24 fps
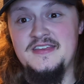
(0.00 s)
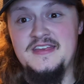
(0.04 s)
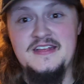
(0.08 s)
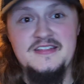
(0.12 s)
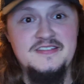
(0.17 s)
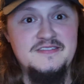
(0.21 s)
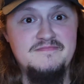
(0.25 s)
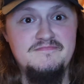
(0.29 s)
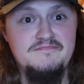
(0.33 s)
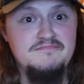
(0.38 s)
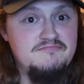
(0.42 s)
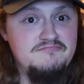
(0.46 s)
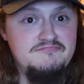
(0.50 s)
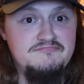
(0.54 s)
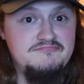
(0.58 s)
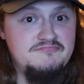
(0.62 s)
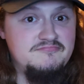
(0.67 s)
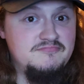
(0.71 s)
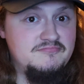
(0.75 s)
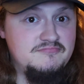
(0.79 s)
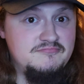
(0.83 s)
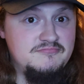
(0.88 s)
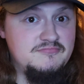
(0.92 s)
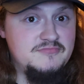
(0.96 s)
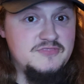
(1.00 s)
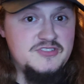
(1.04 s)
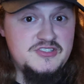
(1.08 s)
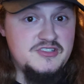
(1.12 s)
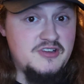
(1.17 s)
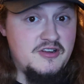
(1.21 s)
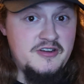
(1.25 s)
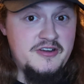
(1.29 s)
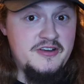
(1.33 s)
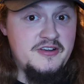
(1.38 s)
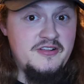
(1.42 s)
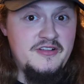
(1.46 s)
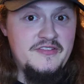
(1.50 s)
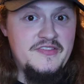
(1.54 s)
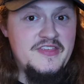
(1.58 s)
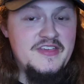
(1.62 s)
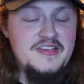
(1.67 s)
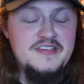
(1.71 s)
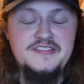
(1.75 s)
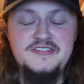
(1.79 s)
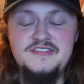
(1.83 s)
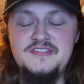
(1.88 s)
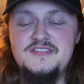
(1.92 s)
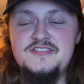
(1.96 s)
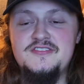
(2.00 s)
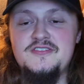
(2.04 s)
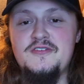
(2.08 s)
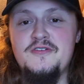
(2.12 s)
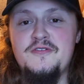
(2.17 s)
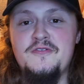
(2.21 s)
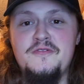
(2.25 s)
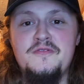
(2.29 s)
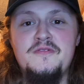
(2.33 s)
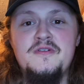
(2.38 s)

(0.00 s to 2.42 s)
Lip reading: get started on this. So